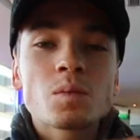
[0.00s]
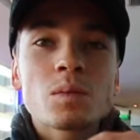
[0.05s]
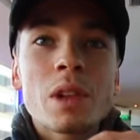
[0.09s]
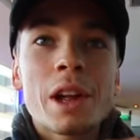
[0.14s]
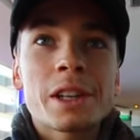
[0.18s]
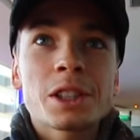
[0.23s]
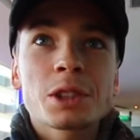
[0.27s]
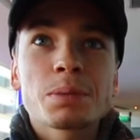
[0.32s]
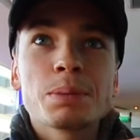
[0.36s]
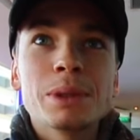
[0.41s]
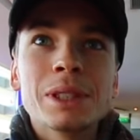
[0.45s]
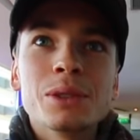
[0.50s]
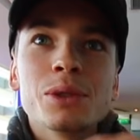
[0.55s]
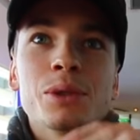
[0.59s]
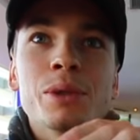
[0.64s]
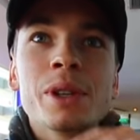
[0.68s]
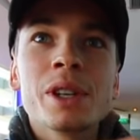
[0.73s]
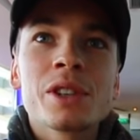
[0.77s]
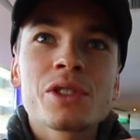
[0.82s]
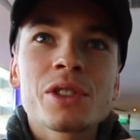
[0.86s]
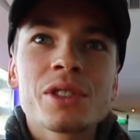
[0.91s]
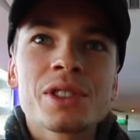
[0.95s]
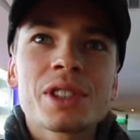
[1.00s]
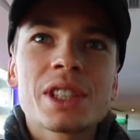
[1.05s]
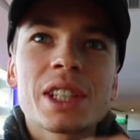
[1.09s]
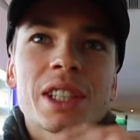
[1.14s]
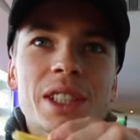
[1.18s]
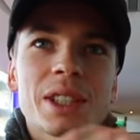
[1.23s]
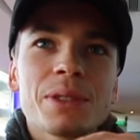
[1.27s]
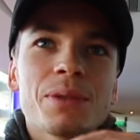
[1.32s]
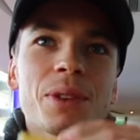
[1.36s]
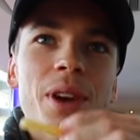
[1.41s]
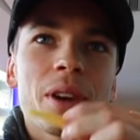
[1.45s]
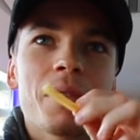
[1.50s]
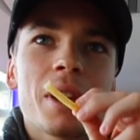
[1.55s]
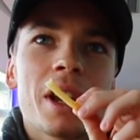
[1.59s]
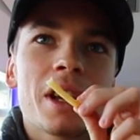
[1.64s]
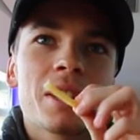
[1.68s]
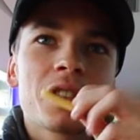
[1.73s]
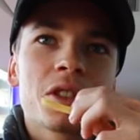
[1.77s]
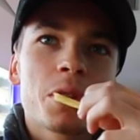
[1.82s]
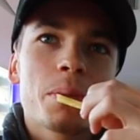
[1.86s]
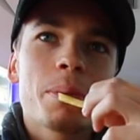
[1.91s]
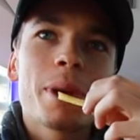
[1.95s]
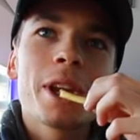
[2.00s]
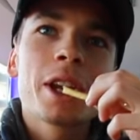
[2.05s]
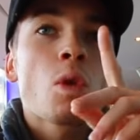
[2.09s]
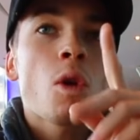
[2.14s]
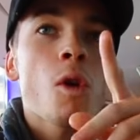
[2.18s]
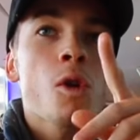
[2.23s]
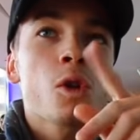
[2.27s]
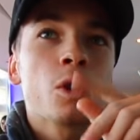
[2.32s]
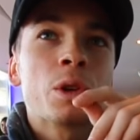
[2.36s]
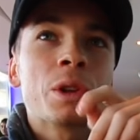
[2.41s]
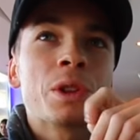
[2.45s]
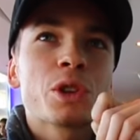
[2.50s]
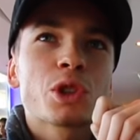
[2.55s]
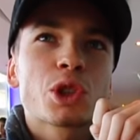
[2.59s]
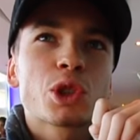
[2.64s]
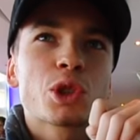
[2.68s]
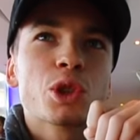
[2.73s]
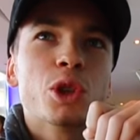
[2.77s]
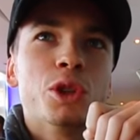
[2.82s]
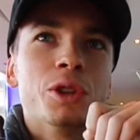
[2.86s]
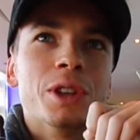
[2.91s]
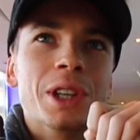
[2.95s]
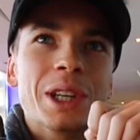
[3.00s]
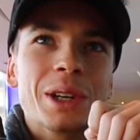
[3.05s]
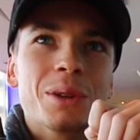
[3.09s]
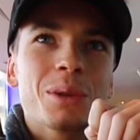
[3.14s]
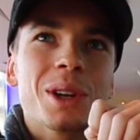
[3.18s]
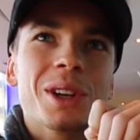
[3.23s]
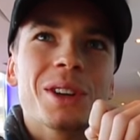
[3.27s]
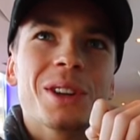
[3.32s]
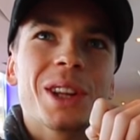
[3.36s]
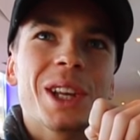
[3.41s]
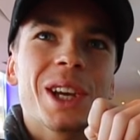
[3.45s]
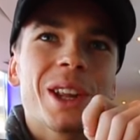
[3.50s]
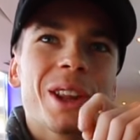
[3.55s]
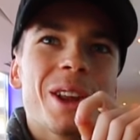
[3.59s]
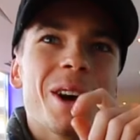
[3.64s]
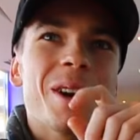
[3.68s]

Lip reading: That's been 365 days in the making, or in the storing, one or the other.